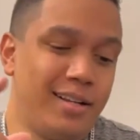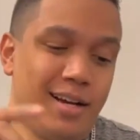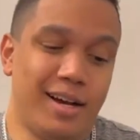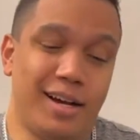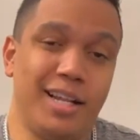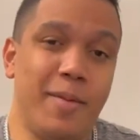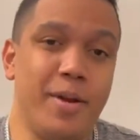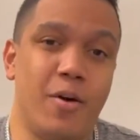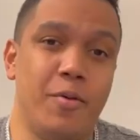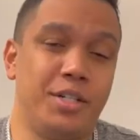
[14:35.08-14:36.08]
Let
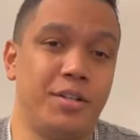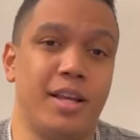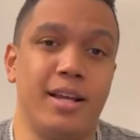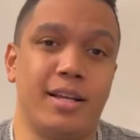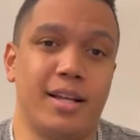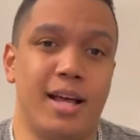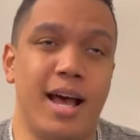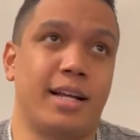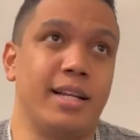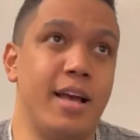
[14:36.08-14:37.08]
me know what you think.
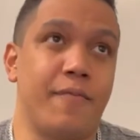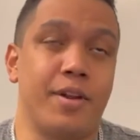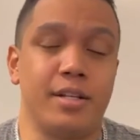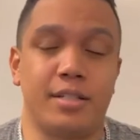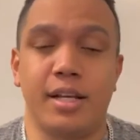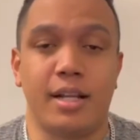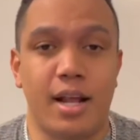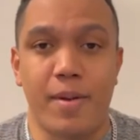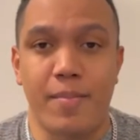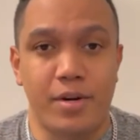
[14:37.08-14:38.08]
I can definitely see a
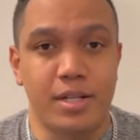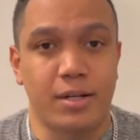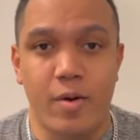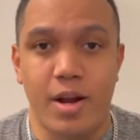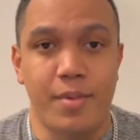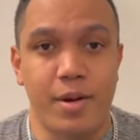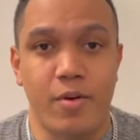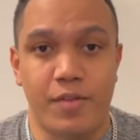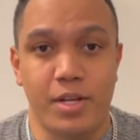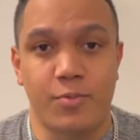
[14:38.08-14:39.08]
lot of people disagreeing with me
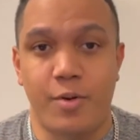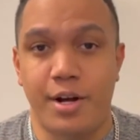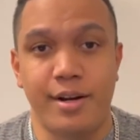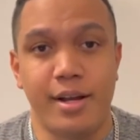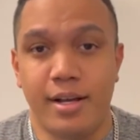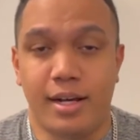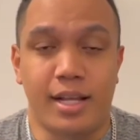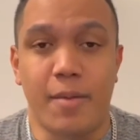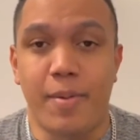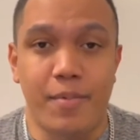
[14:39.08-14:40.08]
with this one. A
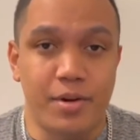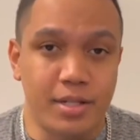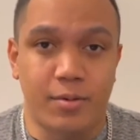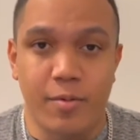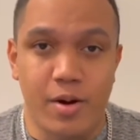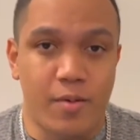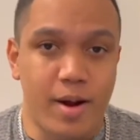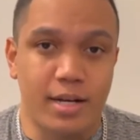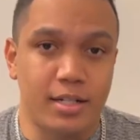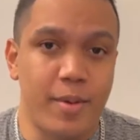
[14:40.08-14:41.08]
lot of people disagree on
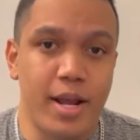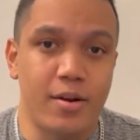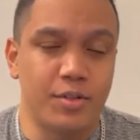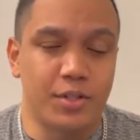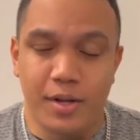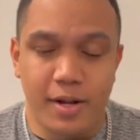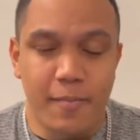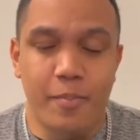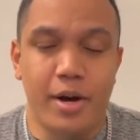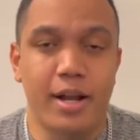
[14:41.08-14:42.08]
Rotten Tomatoes.
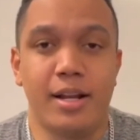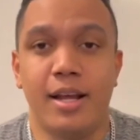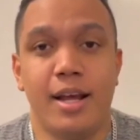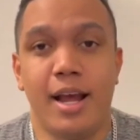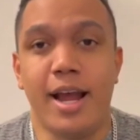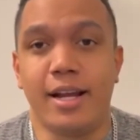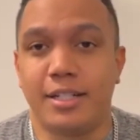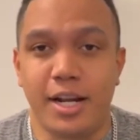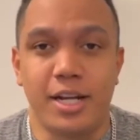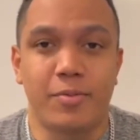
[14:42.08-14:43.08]
But
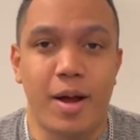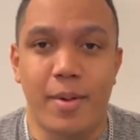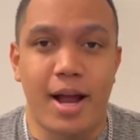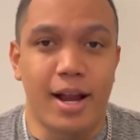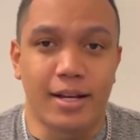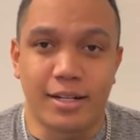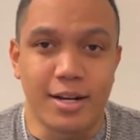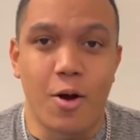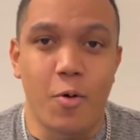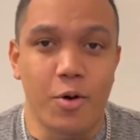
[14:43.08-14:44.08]
hey, change my mind.
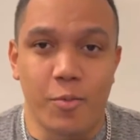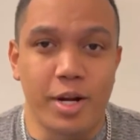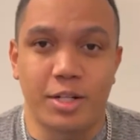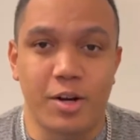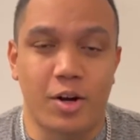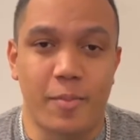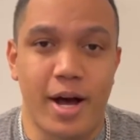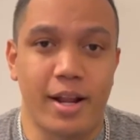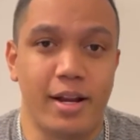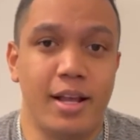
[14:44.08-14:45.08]
You know, we can talk
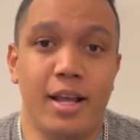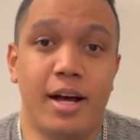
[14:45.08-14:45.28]
about it.